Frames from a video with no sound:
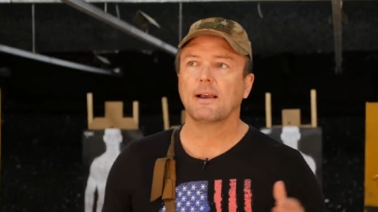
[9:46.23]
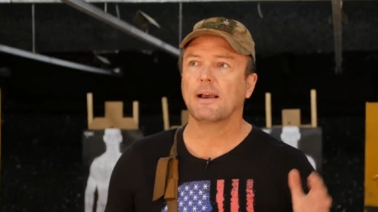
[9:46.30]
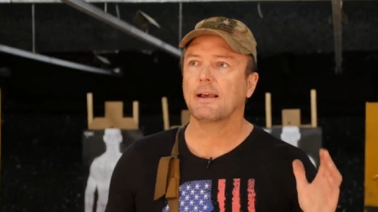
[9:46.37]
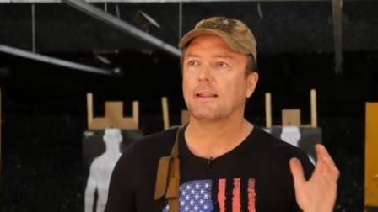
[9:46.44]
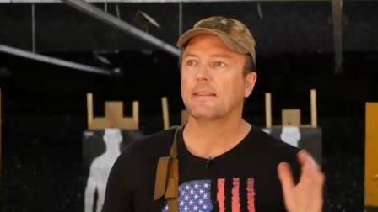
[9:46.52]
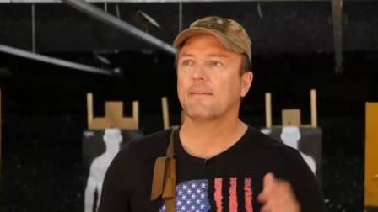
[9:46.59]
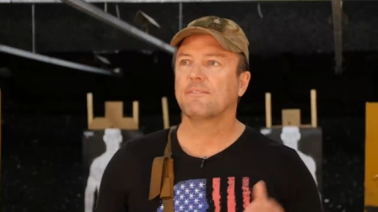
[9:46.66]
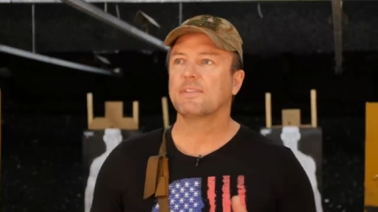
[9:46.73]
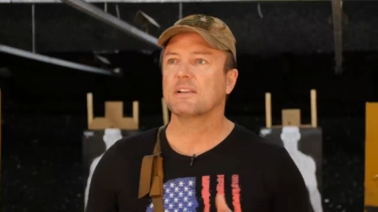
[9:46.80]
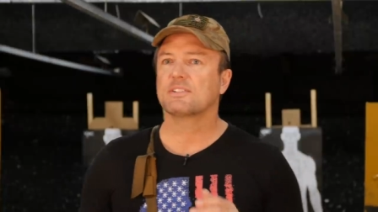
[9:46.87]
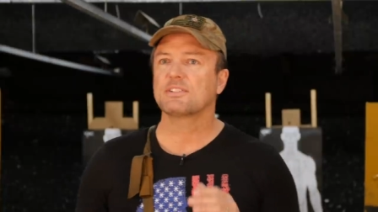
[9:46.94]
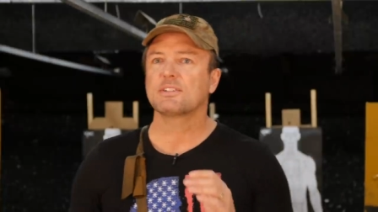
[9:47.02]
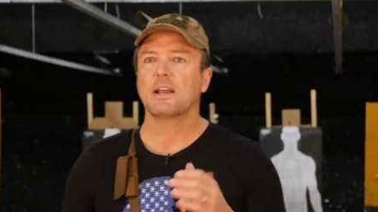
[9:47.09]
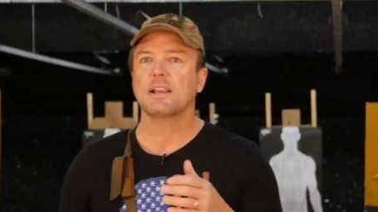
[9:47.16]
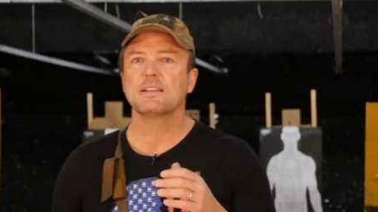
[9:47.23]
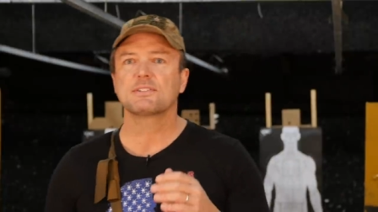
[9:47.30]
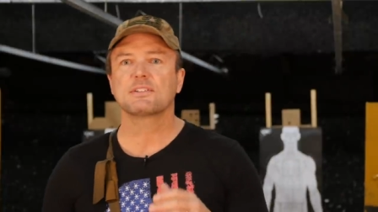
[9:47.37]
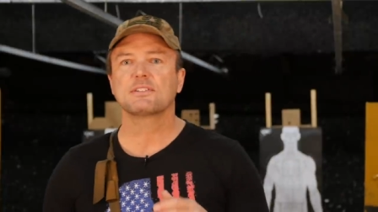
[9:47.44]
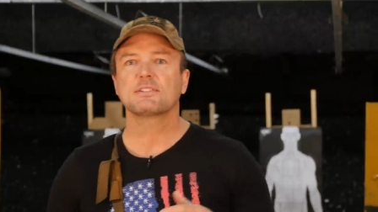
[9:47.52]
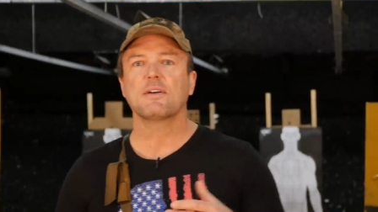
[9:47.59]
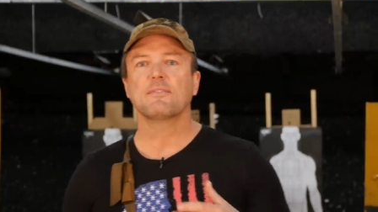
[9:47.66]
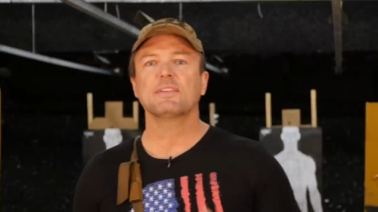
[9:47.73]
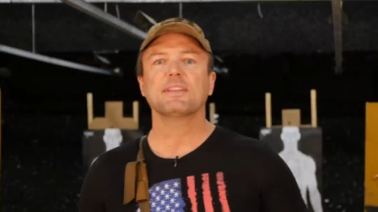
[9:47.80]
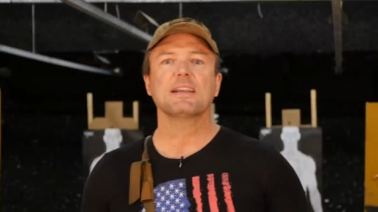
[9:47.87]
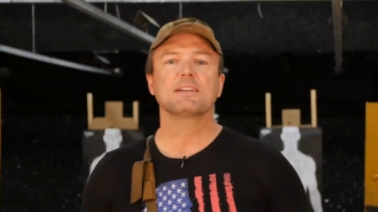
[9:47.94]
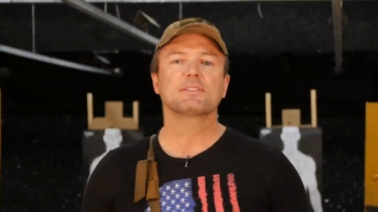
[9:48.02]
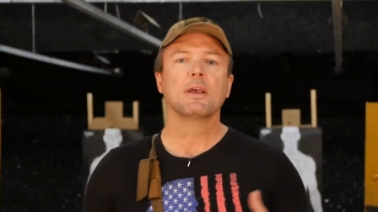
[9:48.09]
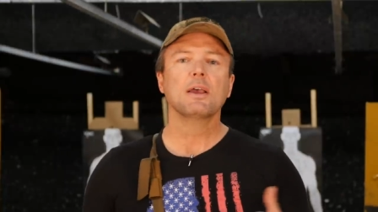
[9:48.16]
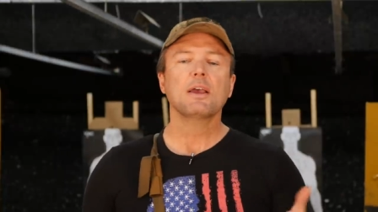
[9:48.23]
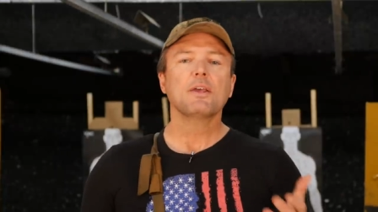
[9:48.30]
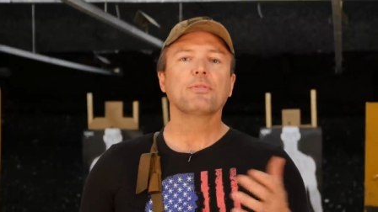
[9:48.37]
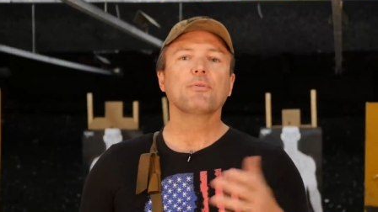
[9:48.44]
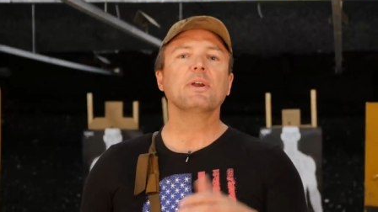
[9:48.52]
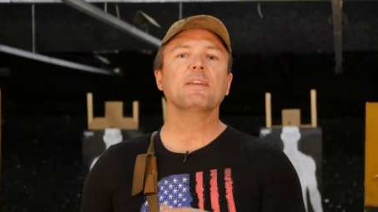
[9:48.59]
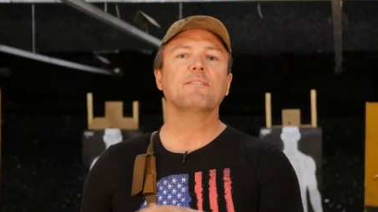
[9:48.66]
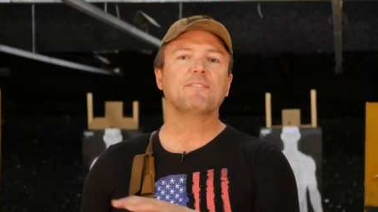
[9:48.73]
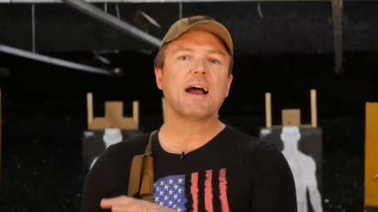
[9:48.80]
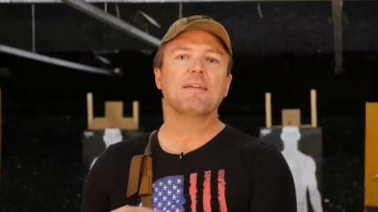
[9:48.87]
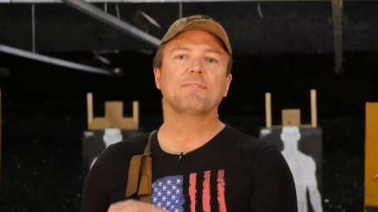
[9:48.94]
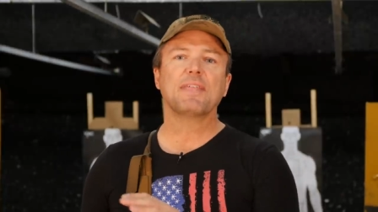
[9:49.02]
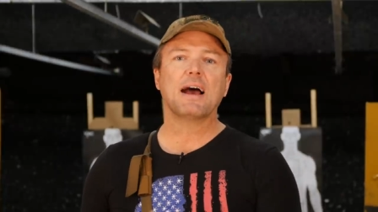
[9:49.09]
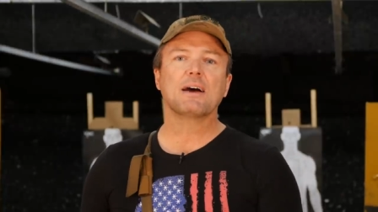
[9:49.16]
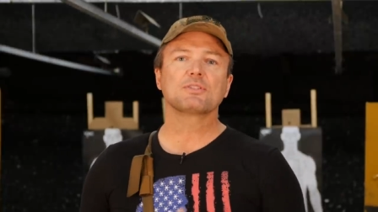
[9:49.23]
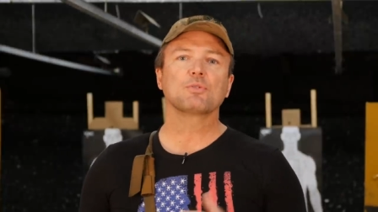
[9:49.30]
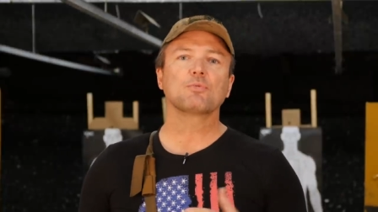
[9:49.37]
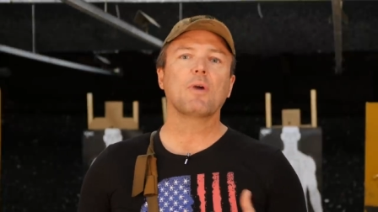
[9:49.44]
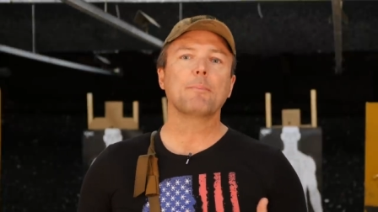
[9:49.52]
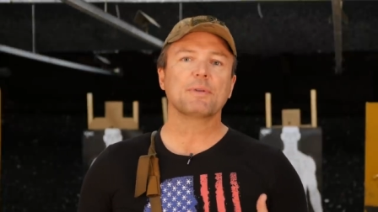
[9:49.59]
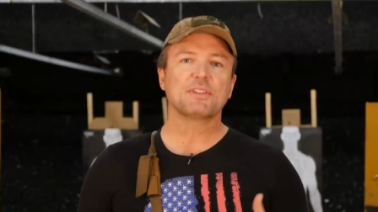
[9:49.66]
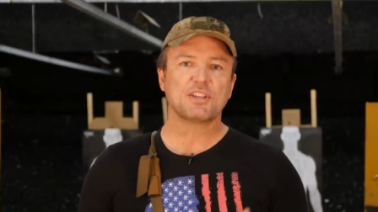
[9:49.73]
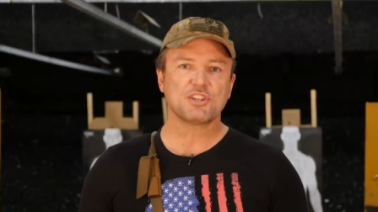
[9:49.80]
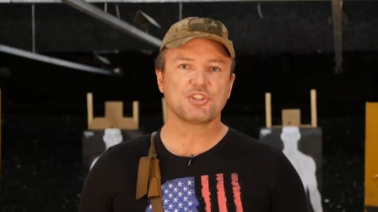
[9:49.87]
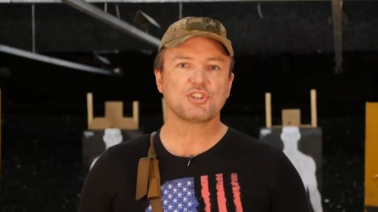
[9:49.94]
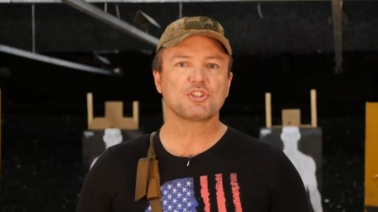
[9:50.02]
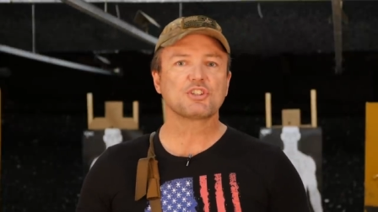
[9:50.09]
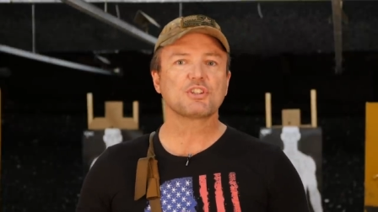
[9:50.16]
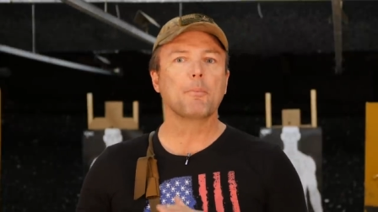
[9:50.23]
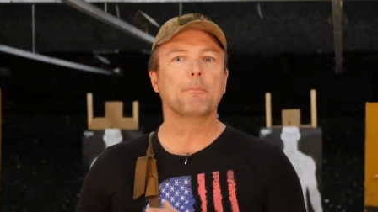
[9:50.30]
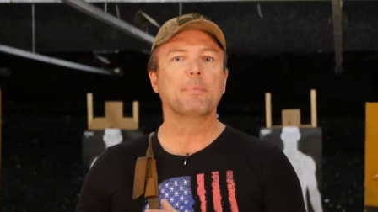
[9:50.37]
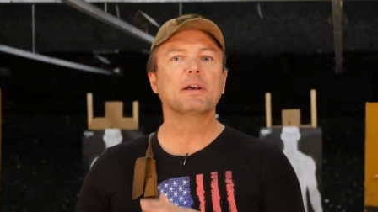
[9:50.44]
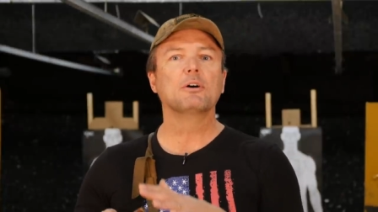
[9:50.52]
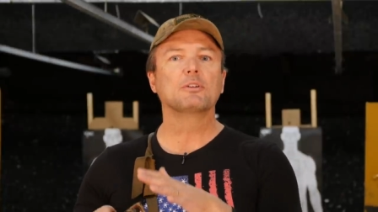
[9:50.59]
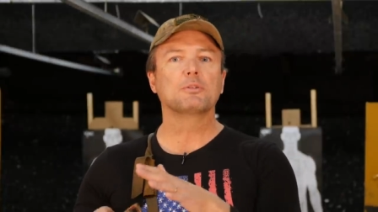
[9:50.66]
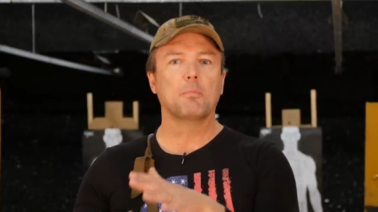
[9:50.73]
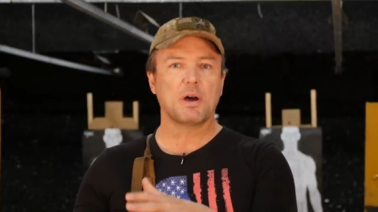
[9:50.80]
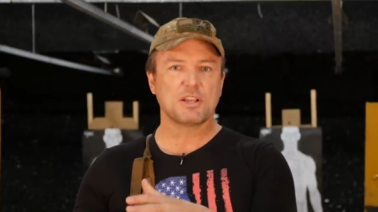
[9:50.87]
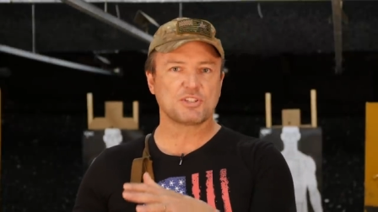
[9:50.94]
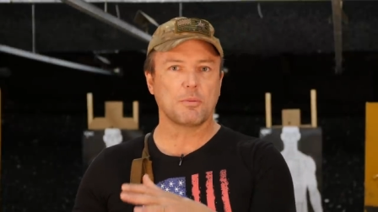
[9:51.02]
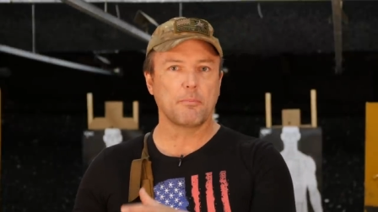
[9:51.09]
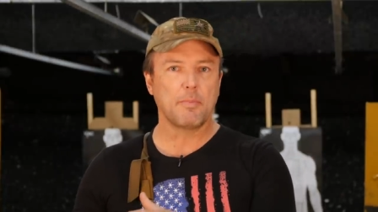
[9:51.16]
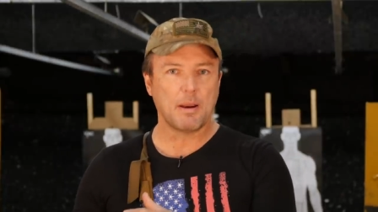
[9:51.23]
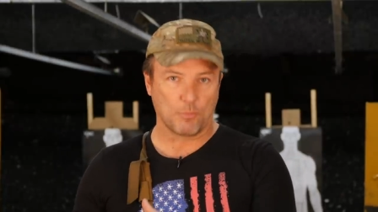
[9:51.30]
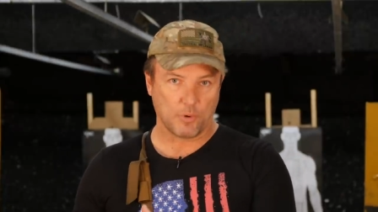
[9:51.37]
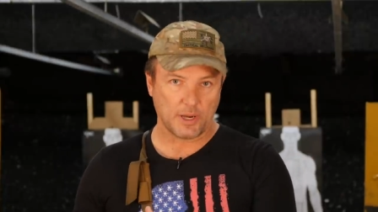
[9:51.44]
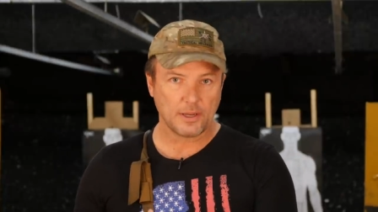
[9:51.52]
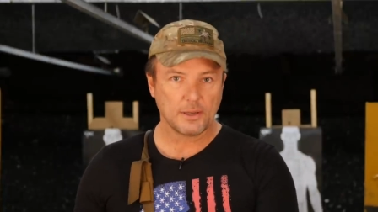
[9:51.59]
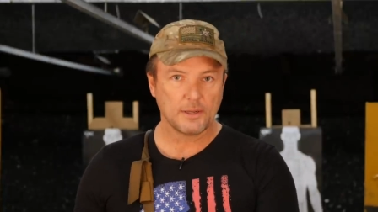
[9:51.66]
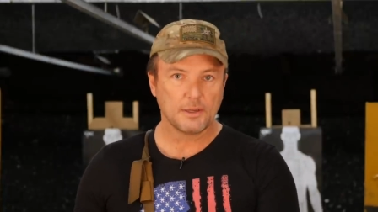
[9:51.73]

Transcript: Uh, they've done studies and stuff. It takes three to 5,000 repetitions to build muscle memory,